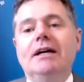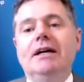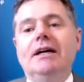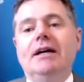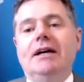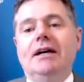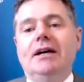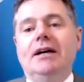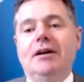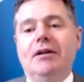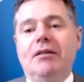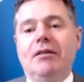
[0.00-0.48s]

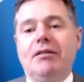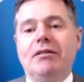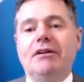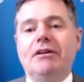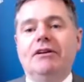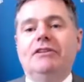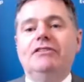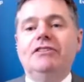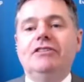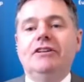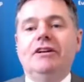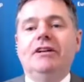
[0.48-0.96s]
is
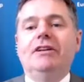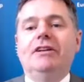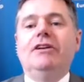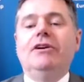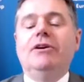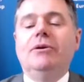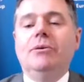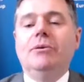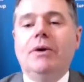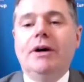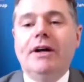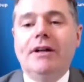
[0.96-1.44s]

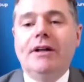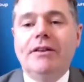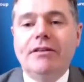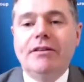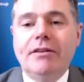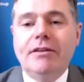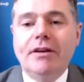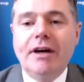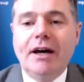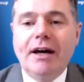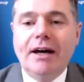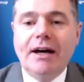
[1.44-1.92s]
continue
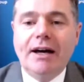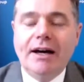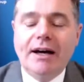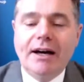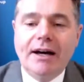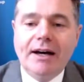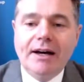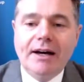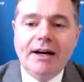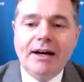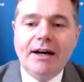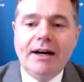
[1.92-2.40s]
with
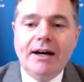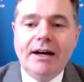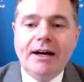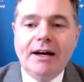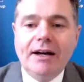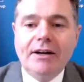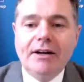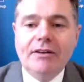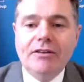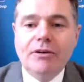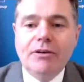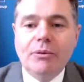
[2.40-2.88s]

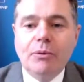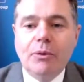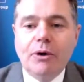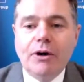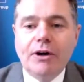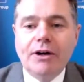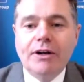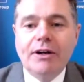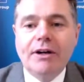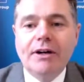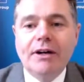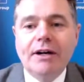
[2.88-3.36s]
the
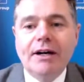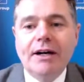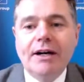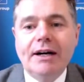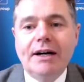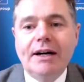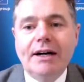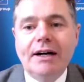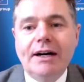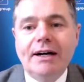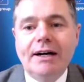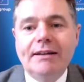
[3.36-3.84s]
work
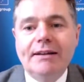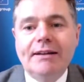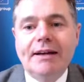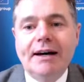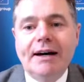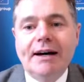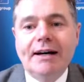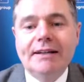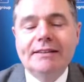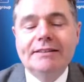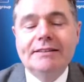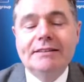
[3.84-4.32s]

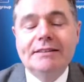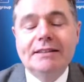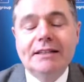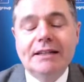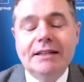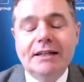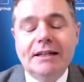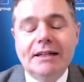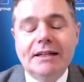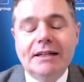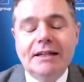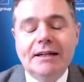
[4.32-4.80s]

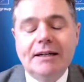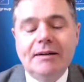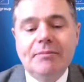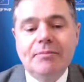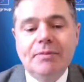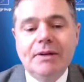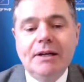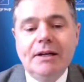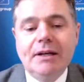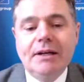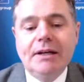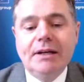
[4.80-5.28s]
that
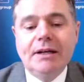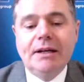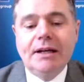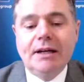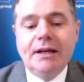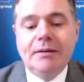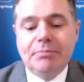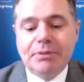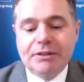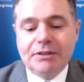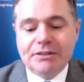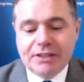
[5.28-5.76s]

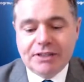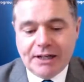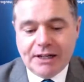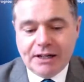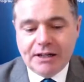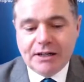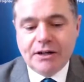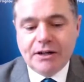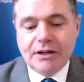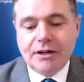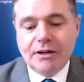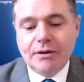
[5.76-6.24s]
in
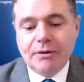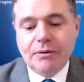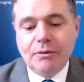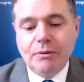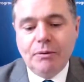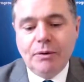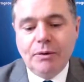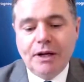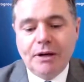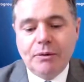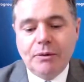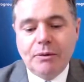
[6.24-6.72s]
particular,
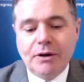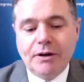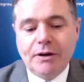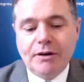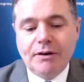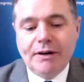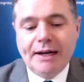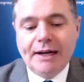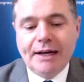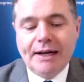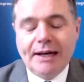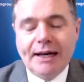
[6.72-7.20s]
we
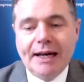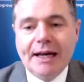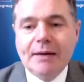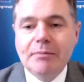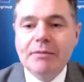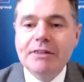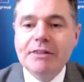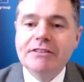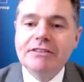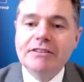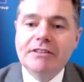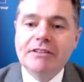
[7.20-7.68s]
were
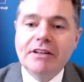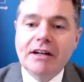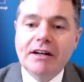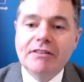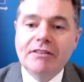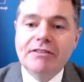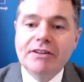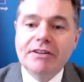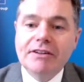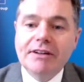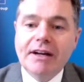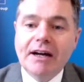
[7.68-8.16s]
aiming to
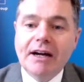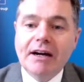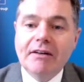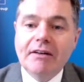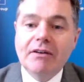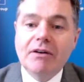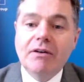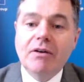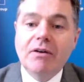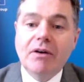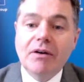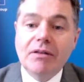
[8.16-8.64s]
deliver
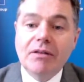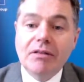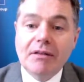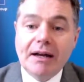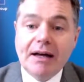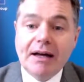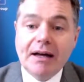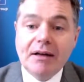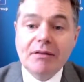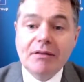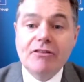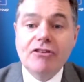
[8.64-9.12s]
there across
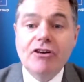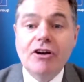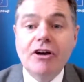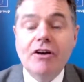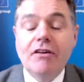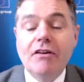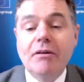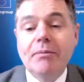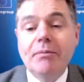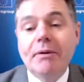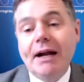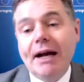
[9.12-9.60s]
last
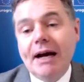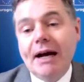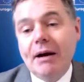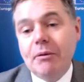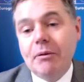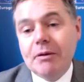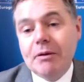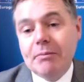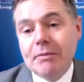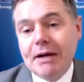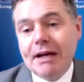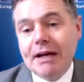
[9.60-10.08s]
year about how
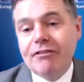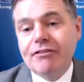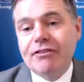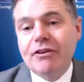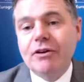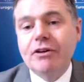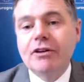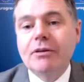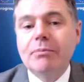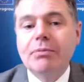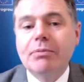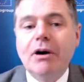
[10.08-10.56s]
we make
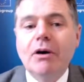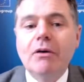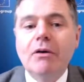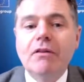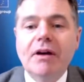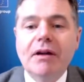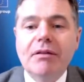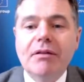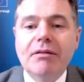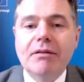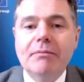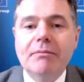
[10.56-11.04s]
further
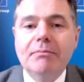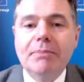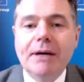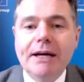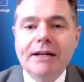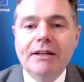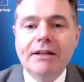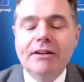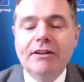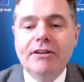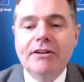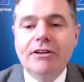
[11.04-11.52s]
progress on
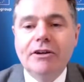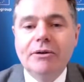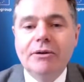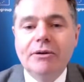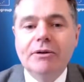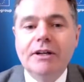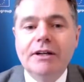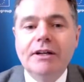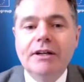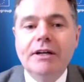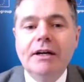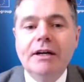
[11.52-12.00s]
banking union.